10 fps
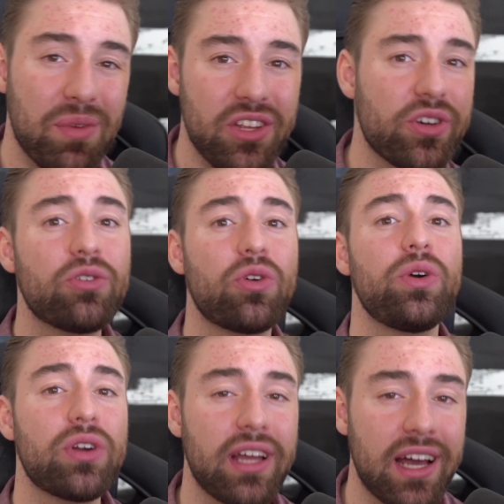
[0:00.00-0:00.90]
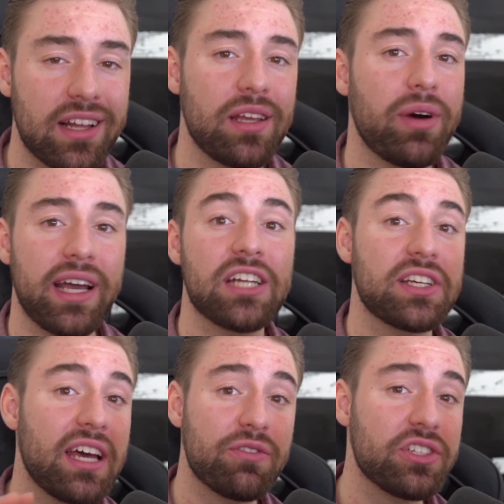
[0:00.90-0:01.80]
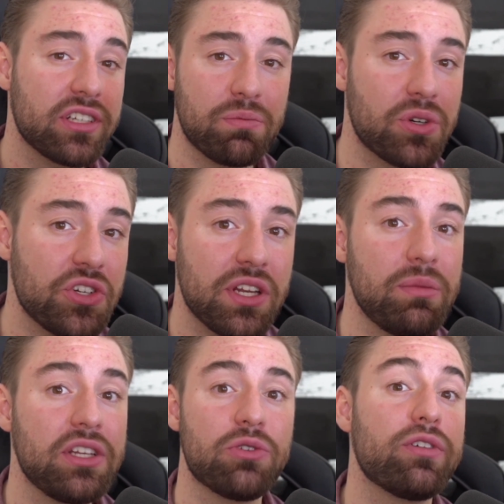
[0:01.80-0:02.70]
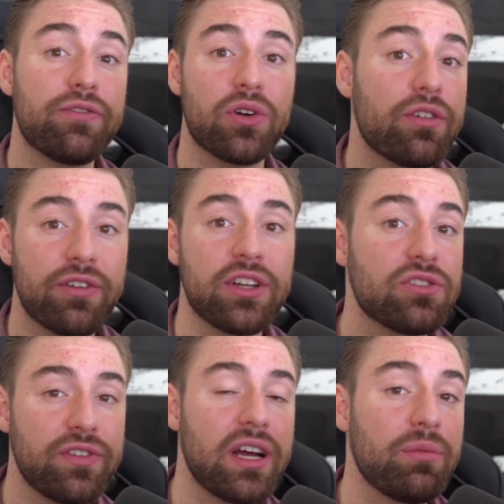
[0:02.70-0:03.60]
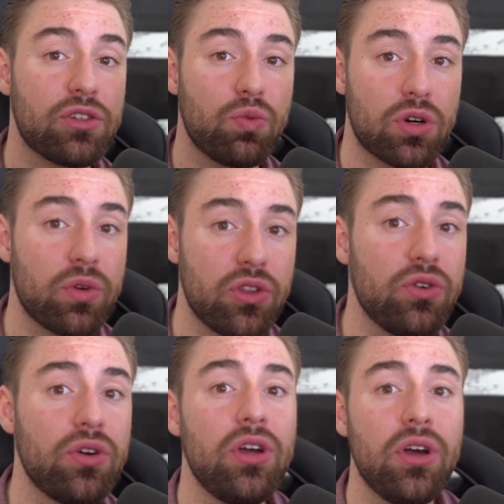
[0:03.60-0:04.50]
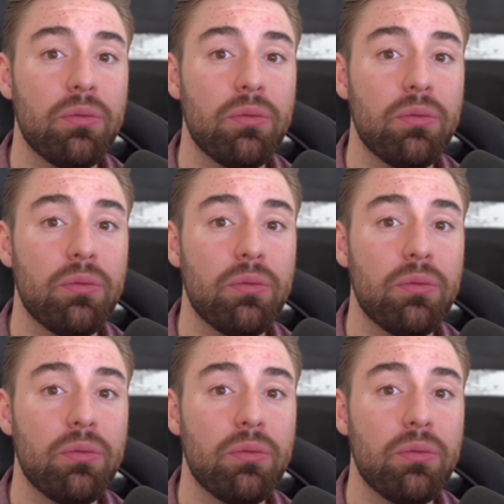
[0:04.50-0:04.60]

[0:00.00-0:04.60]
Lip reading: I mean, you can grow it organically by asking every single person you meet to refer their friends or family to work with you,